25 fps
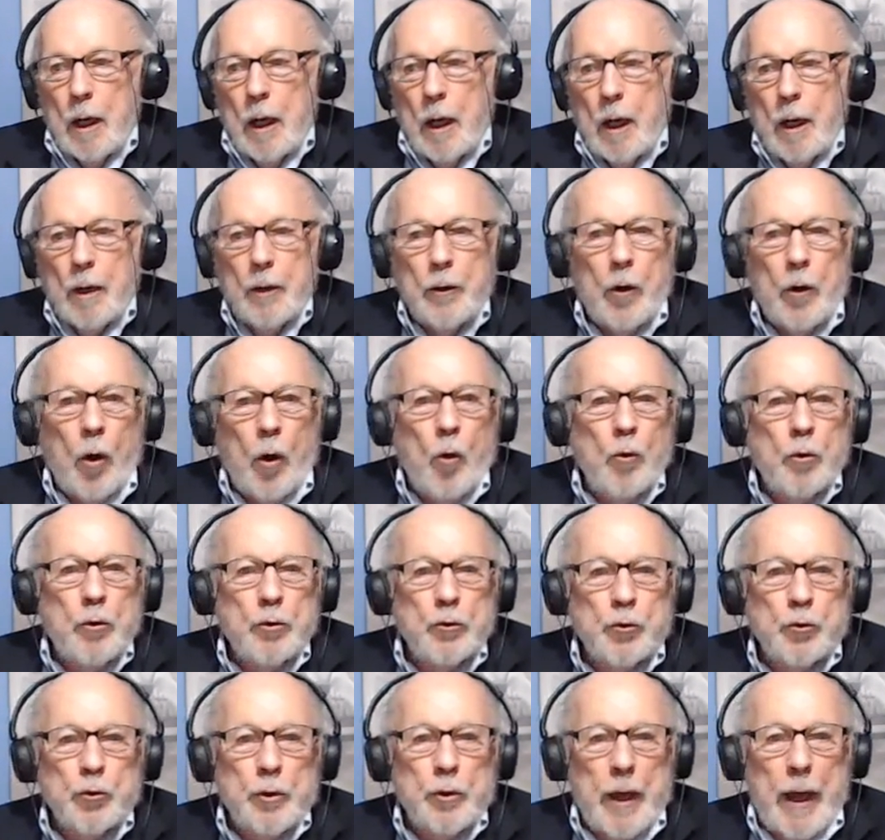an oak
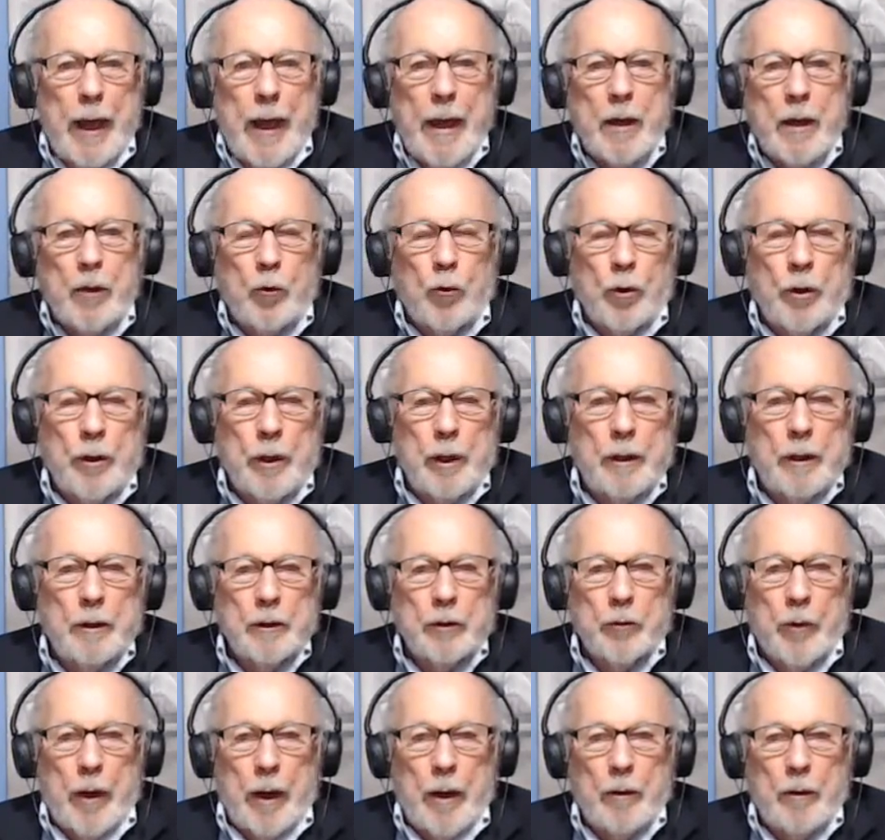tree acorn in the
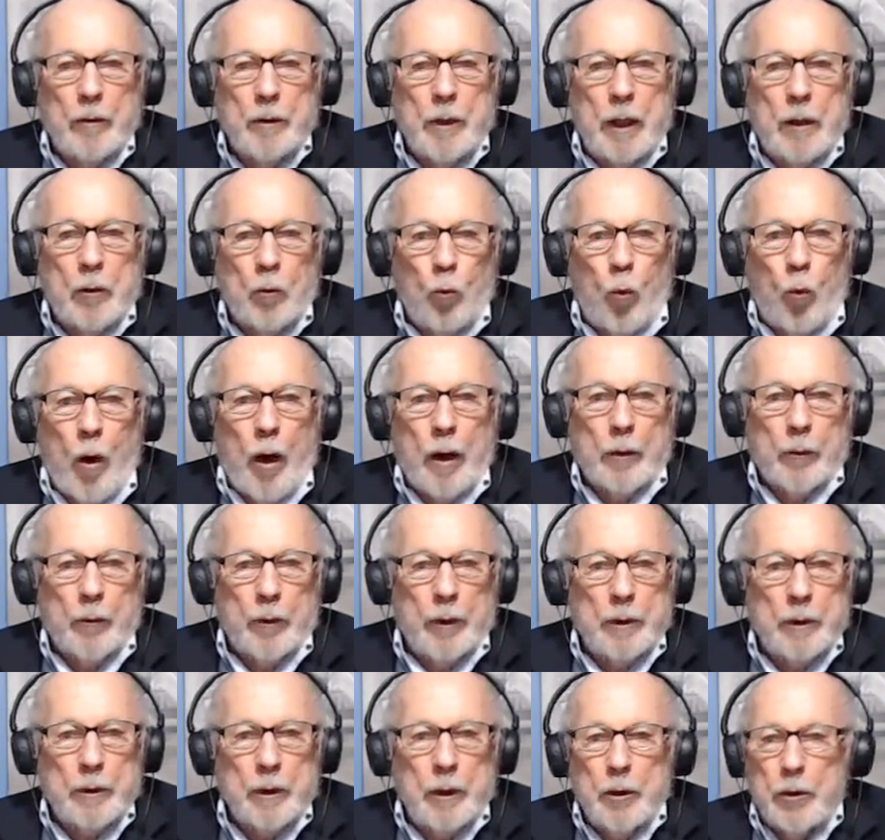ground and water
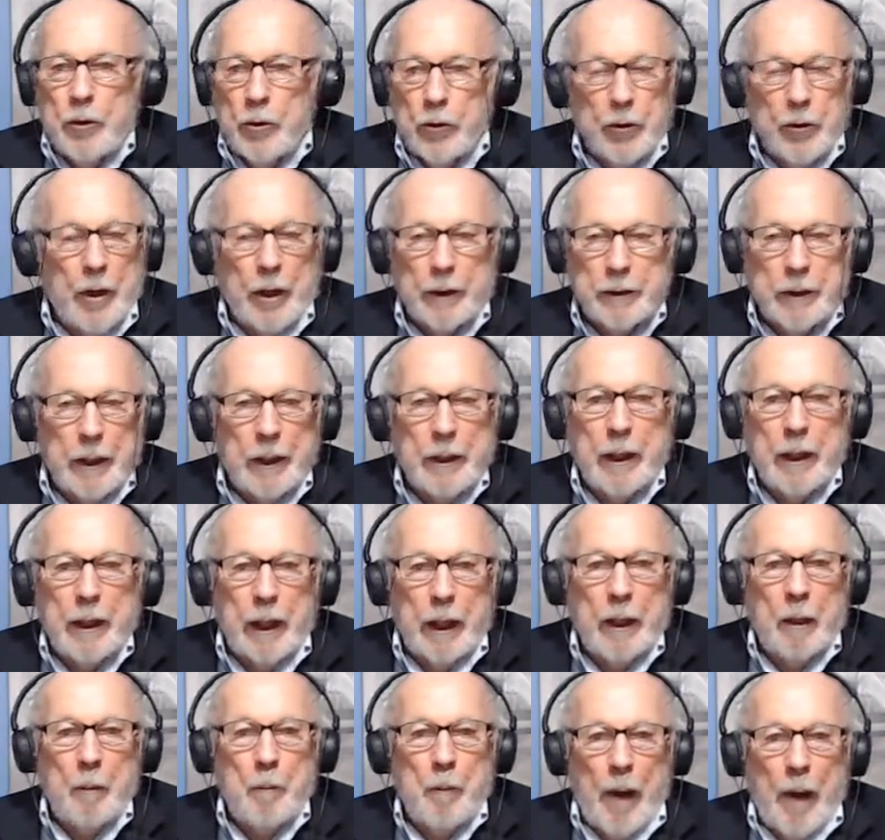it, you're not going to
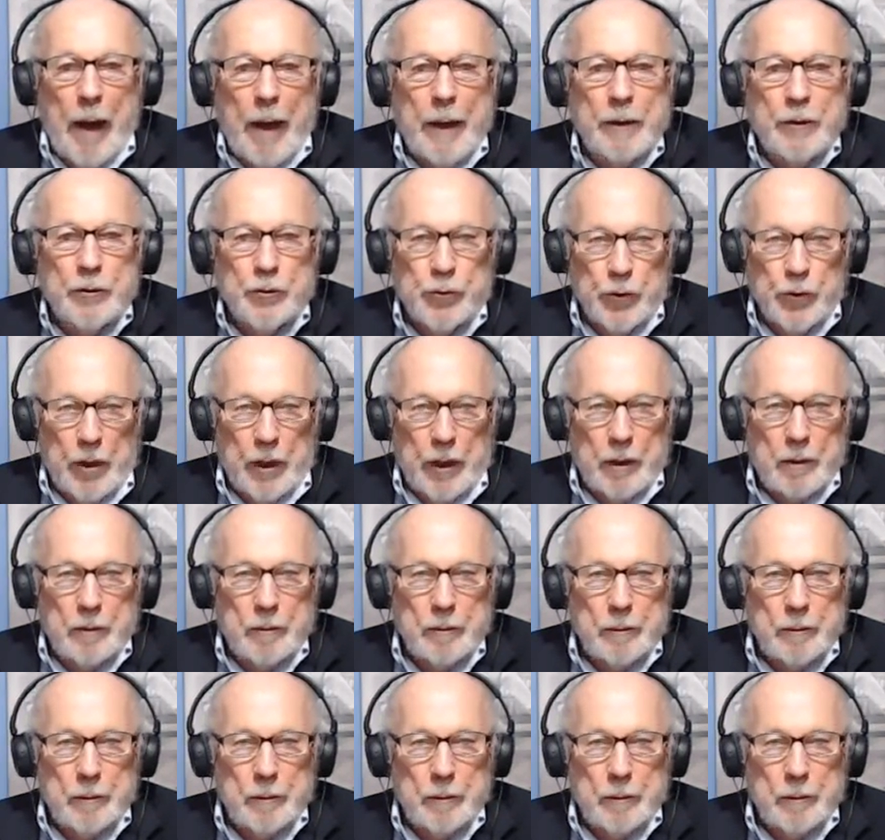get a pine tree.